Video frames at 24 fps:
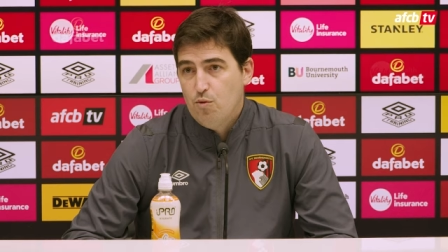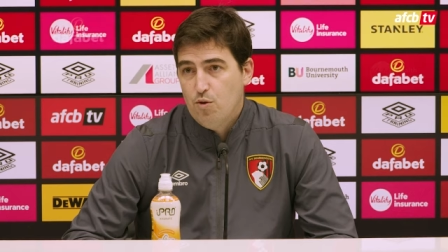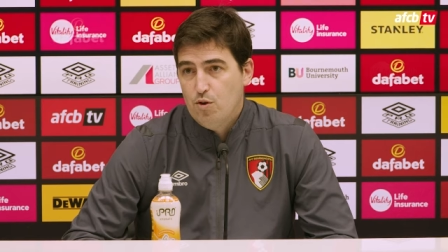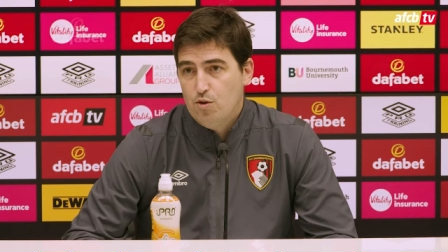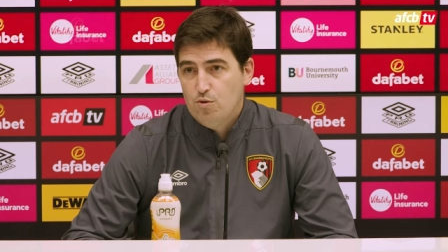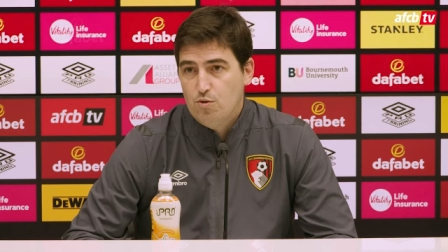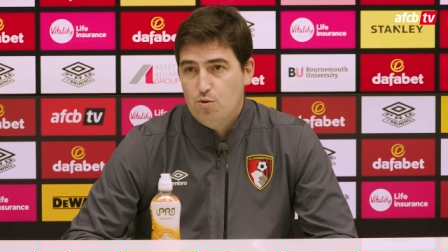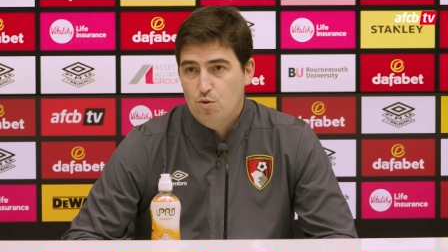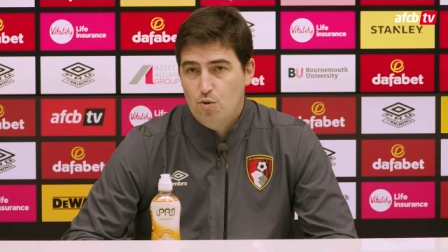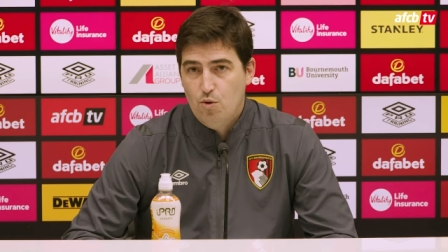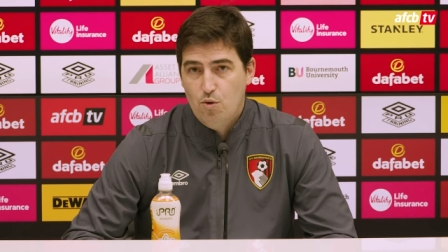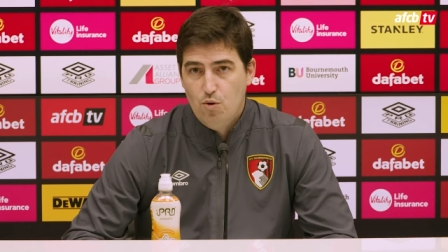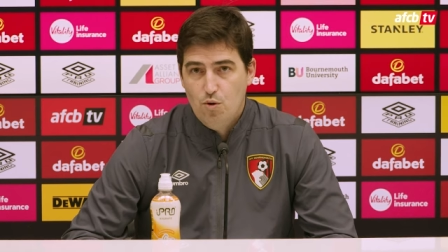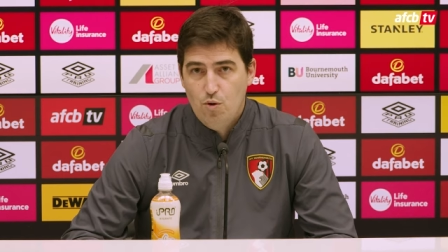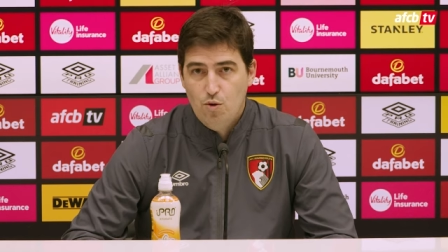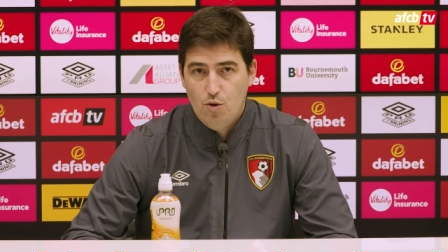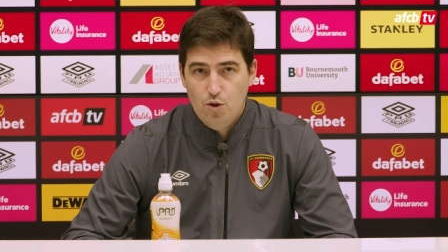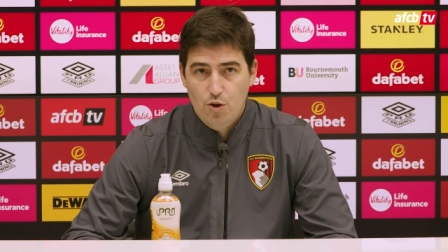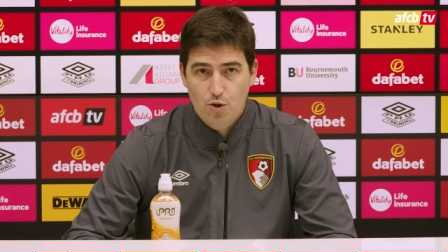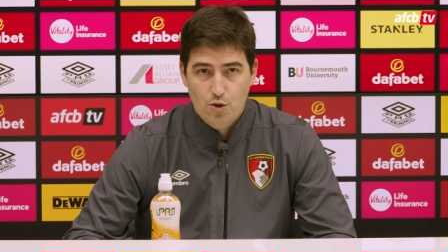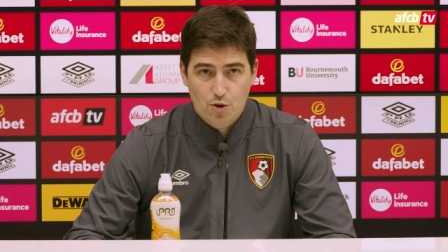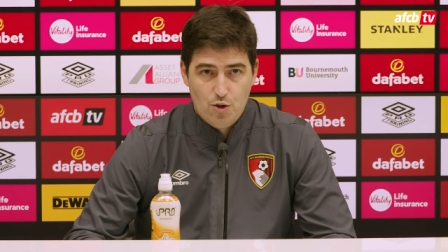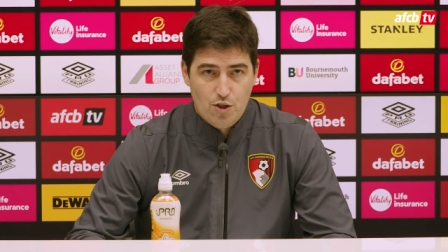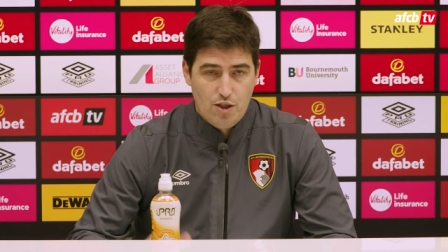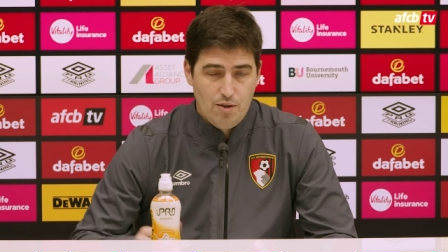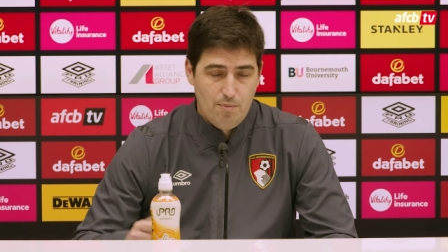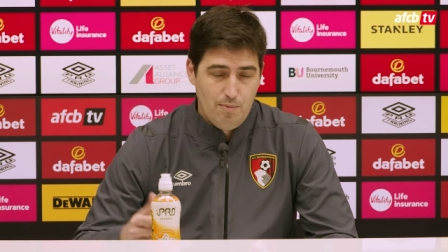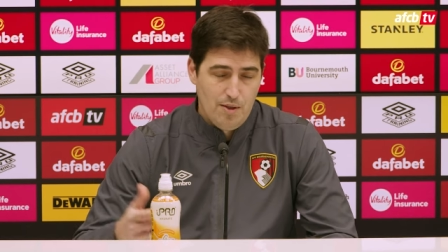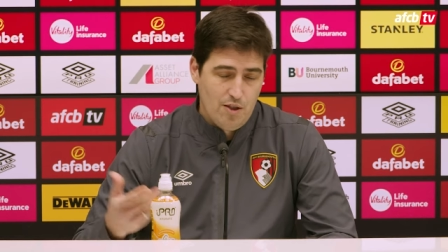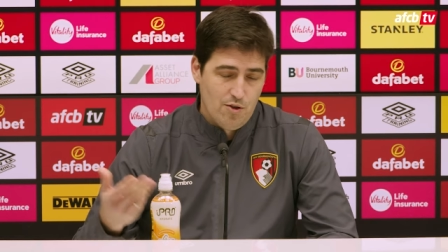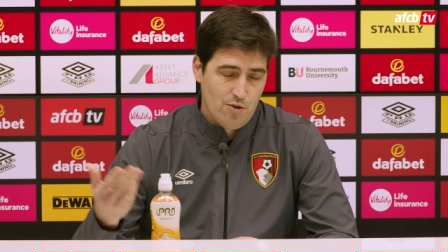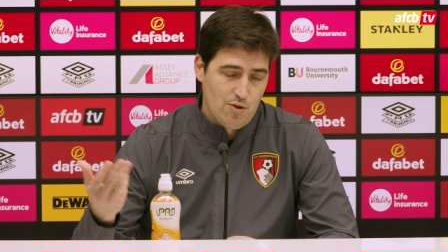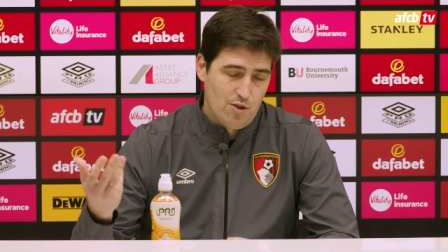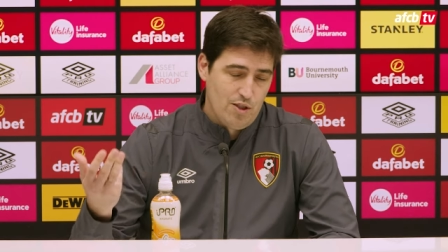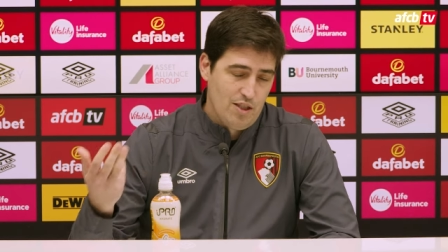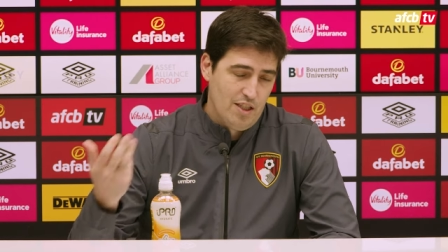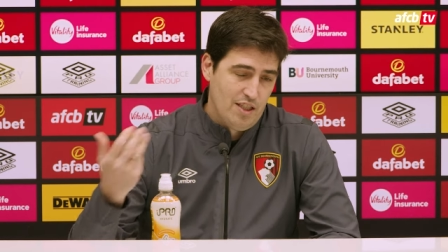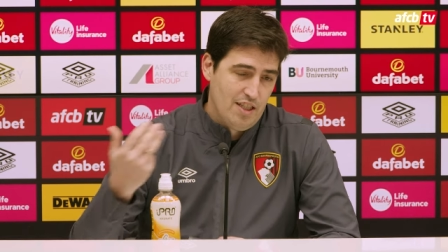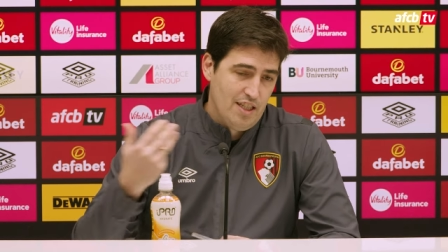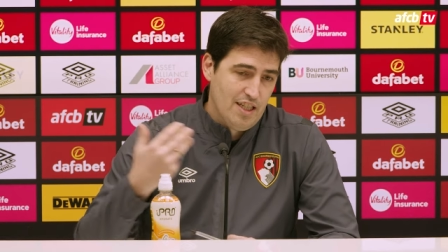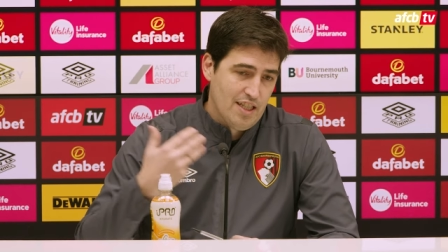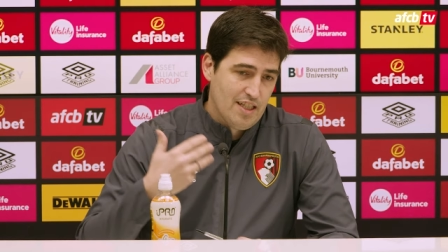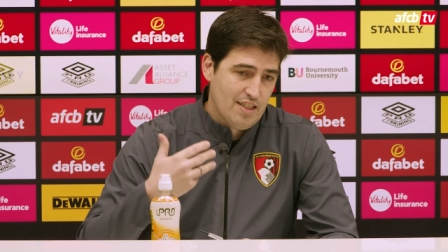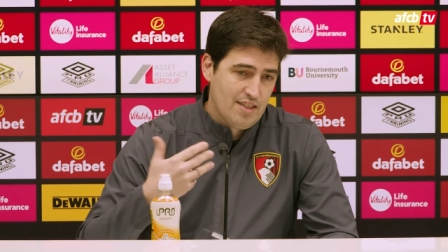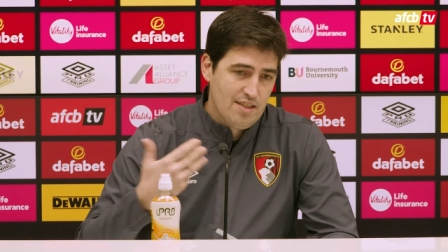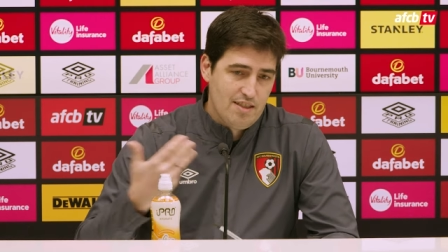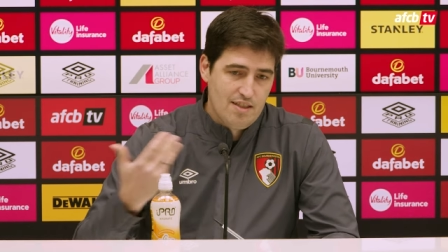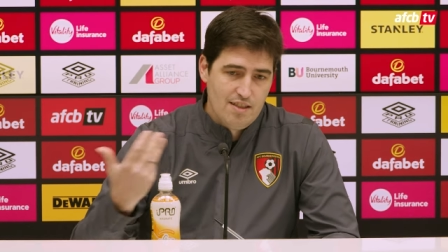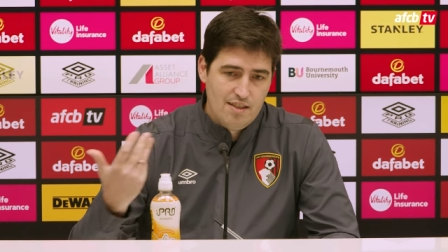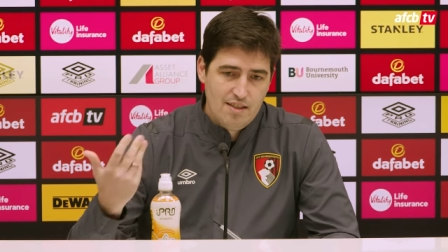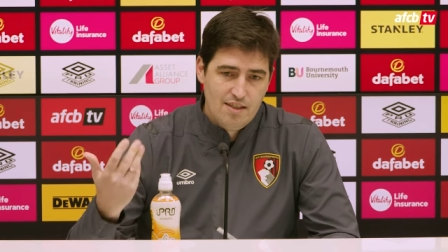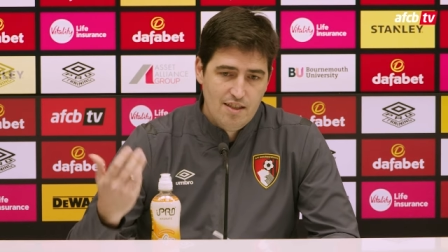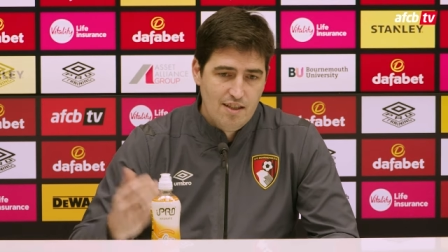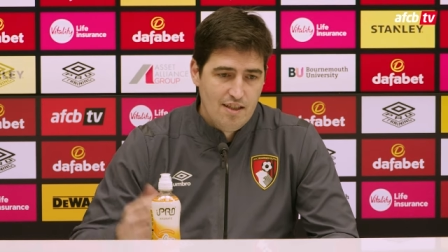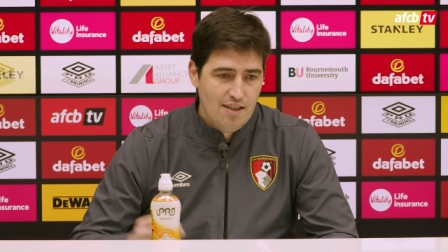want to use him because he just